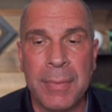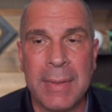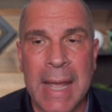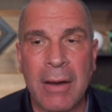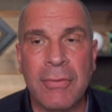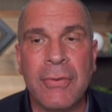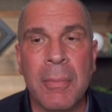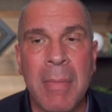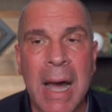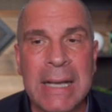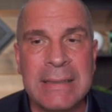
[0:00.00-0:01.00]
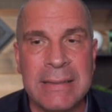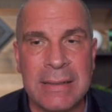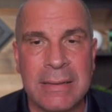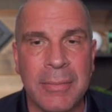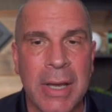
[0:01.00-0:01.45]
Now, for my
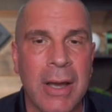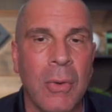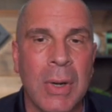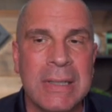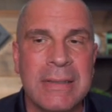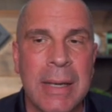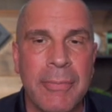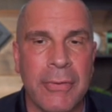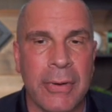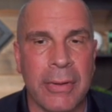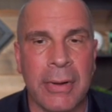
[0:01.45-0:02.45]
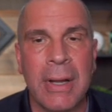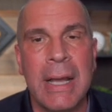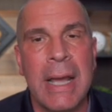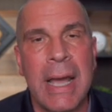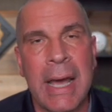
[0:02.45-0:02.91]
system, I go one step further,
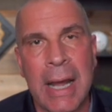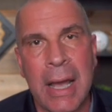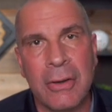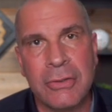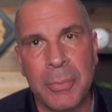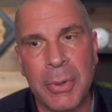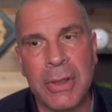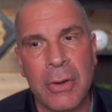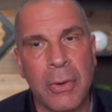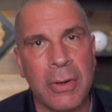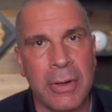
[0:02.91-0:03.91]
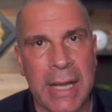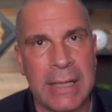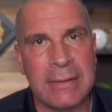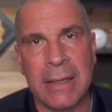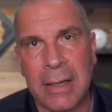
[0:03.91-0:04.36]
and I also put the order
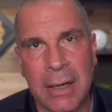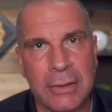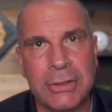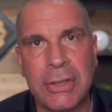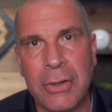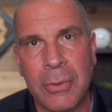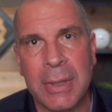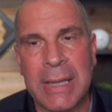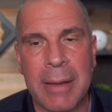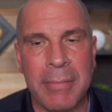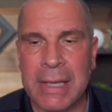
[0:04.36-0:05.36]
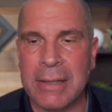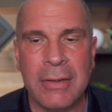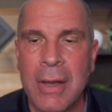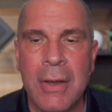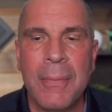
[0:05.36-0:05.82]
days in, and I'll show you what that means.
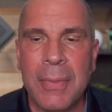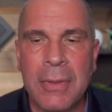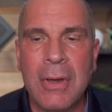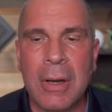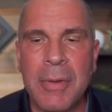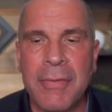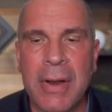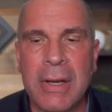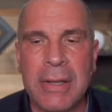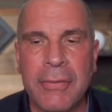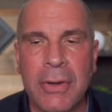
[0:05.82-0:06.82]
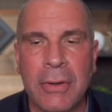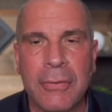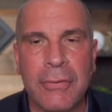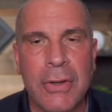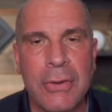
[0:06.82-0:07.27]
It's gonna be very
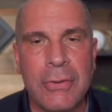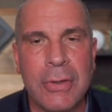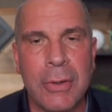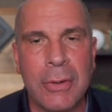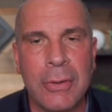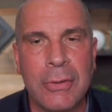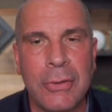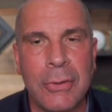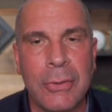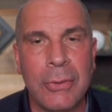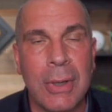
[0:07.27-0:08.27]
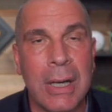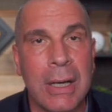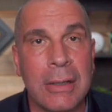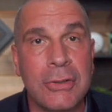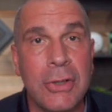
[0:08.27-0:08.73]
difficult for you to, to
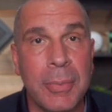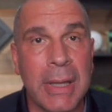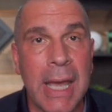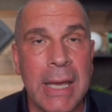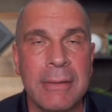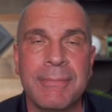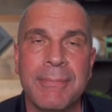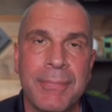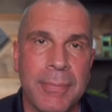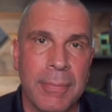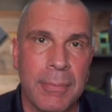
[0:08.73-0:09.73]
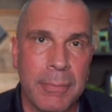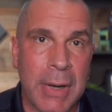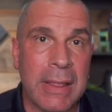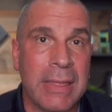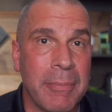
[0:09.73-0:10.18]
uh, duplicate,
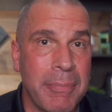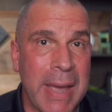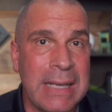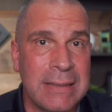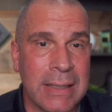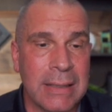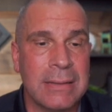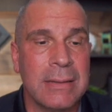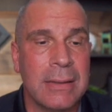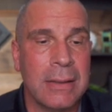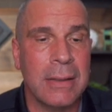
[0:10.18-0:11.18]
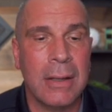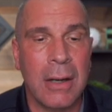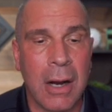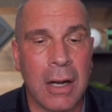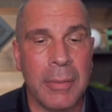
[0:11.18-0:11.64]
but the basics
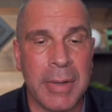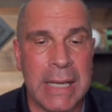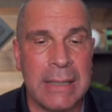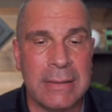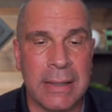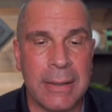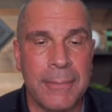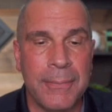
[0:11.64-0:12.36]
are going to be easy.